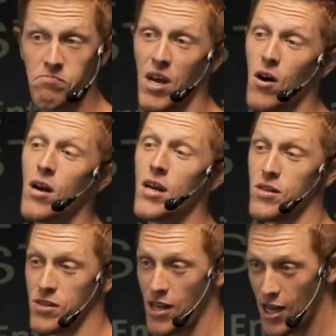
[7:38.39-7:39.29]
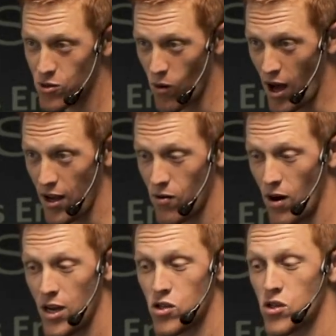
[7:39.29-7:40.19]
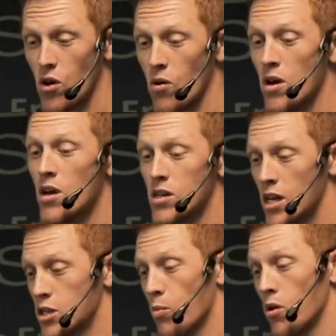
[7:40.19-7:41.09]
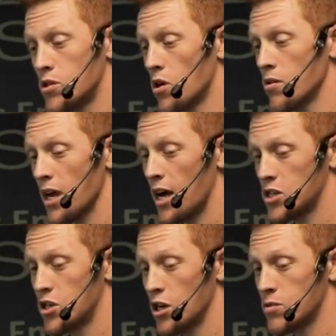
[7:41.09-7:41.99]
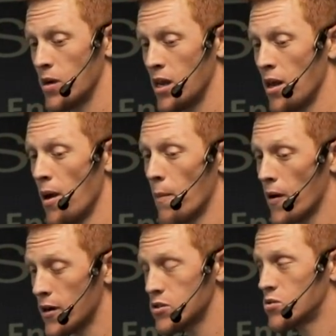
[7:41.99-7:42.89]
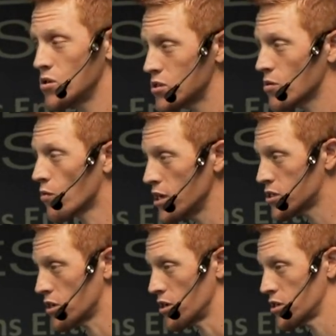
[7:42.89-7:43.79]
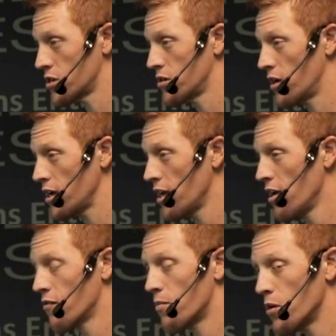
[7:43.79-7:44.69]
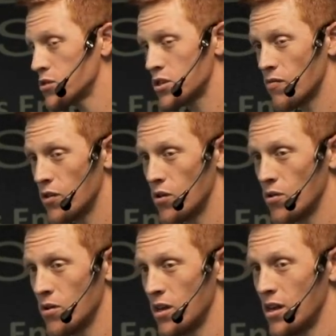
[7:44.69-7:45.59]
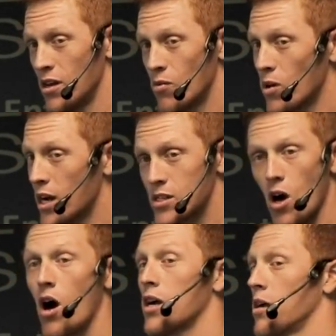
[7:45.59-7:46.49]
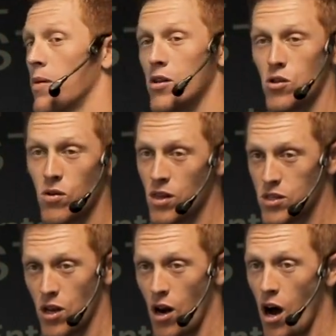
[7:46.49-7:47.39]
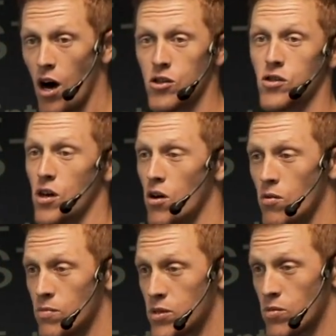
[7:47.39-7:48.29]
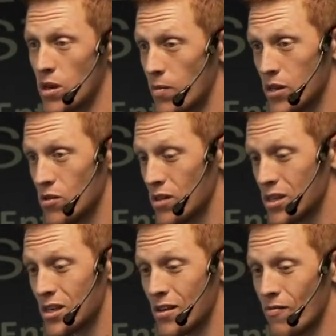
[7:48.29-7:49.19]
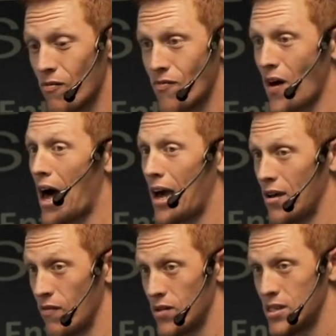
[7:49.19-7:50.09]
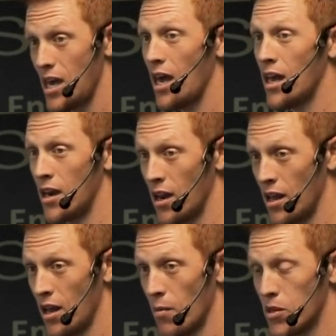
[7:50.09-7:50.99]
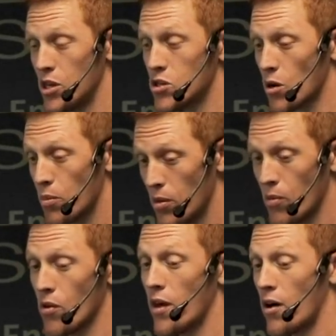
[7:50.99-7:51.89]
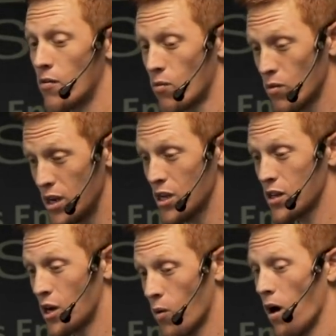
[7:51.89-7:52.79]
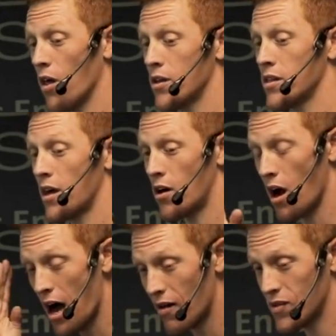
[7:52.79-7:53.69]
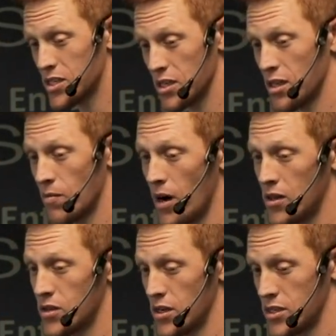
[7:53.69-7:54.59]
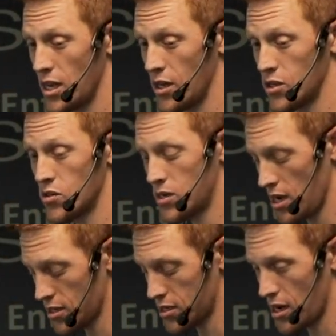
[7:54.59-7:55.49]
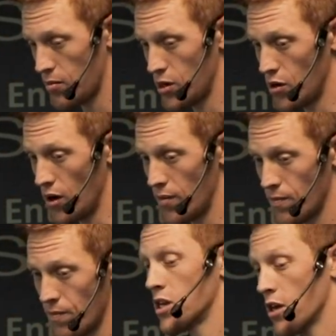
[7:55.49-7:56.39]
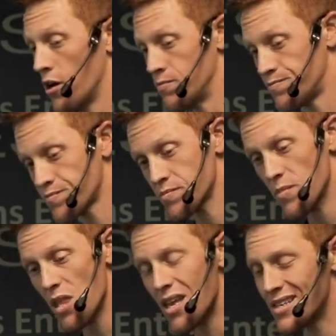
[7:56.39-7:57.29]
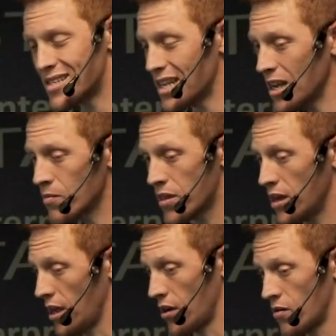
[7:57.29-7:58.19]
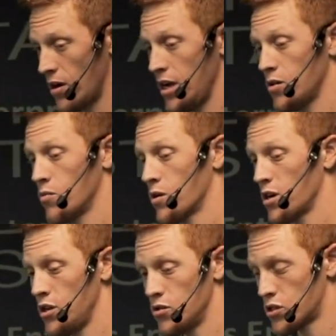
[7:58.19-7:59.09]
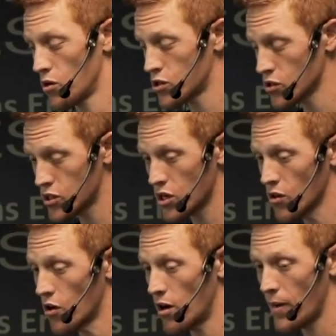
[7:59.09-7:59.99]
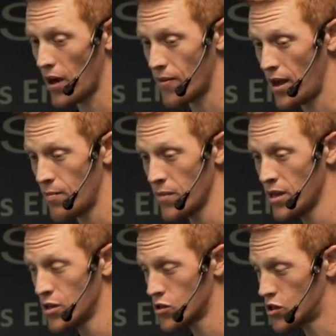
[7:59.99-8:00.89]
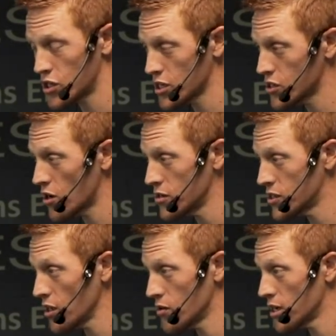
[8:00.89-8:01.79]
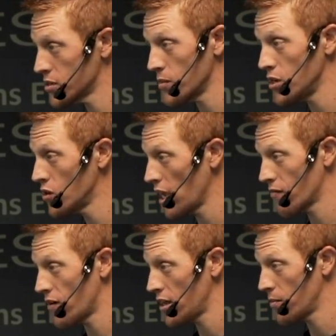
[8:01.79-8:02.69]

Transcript: there it is, that's why, right? So to his point, don't cast judgment, but also do some research, right? For most of you, we're not talking about doing this on 100 homes, we're talking about doing this on 5, 10. But these are people that are really quality, that are obviously in the mindset of selling. So take the time to do it. Zillow, same thing, right? We're going to use socials to learn about them. So just because they're on Zillow doesn't mean you can't find